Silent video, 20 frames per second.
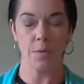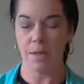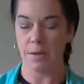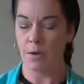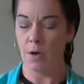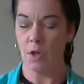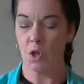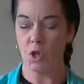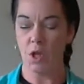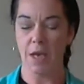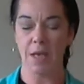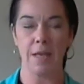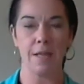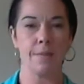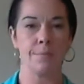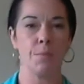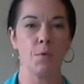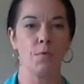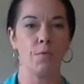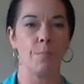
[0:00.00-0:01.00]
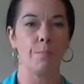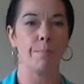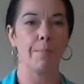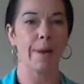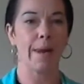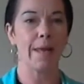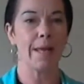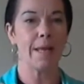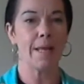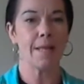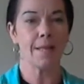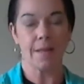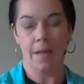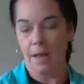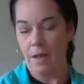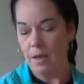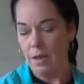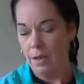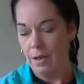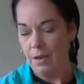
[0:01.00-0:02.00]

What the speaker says: It's not a jacket, it's more of a blazer.